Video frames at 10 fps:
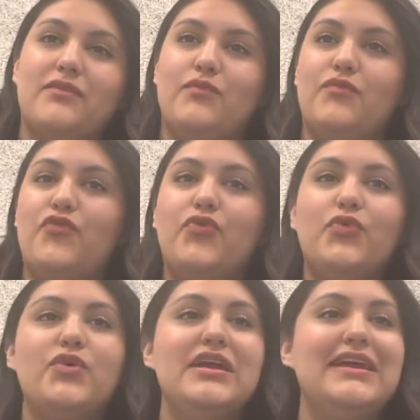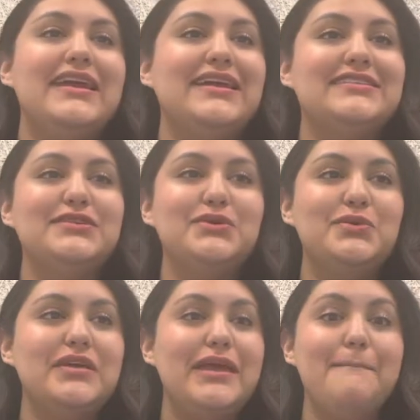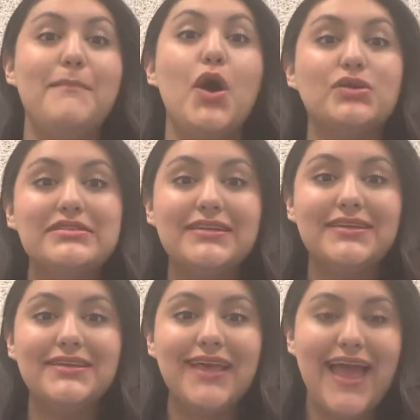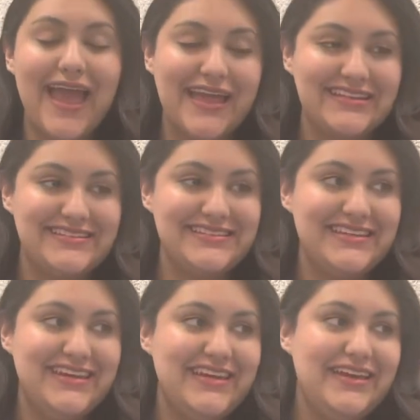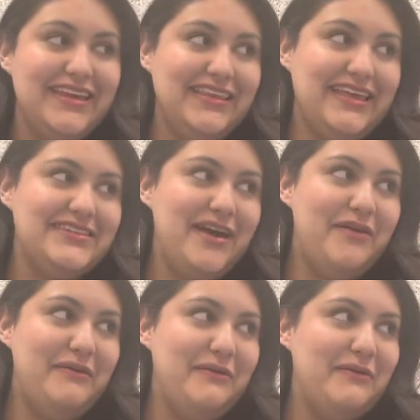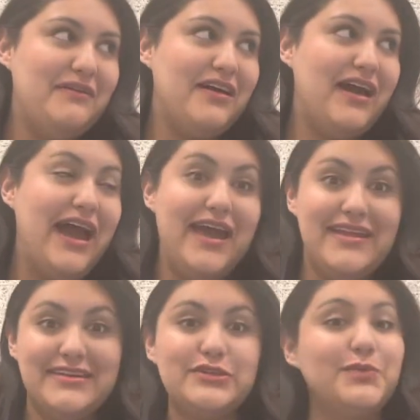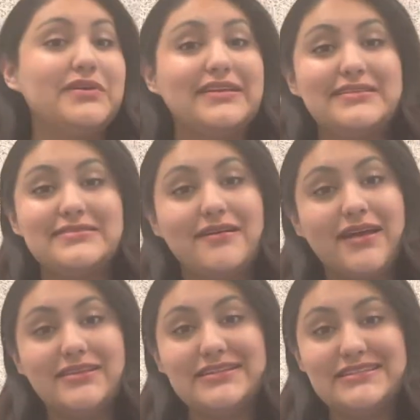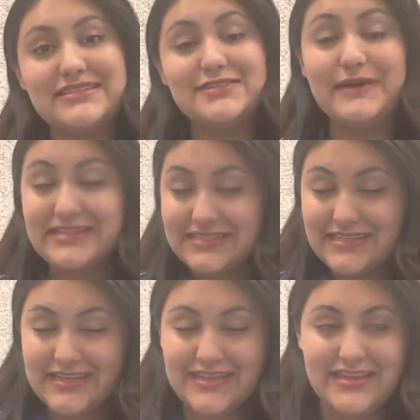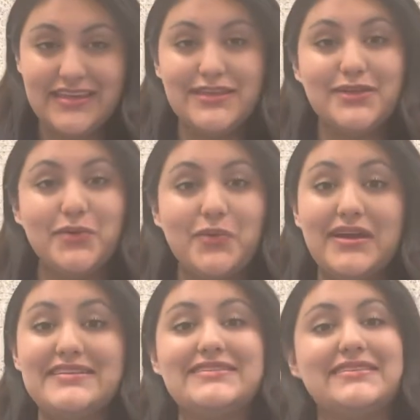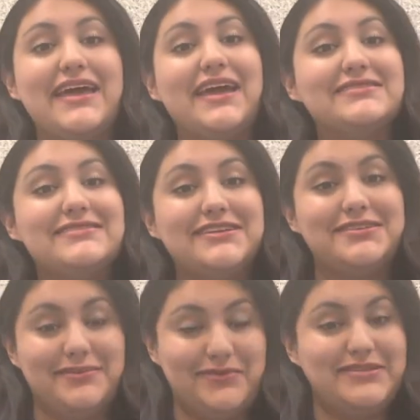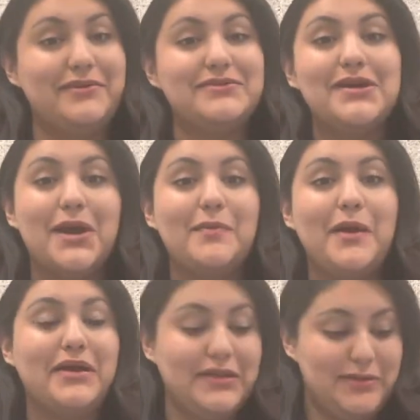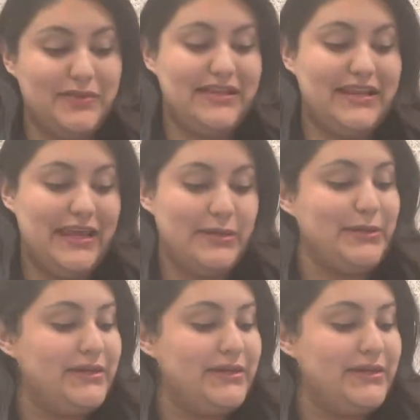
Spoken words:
free to emote, and that's how I interpreted the song, at least, especially in the words in that section, which I will talk about a little bit later.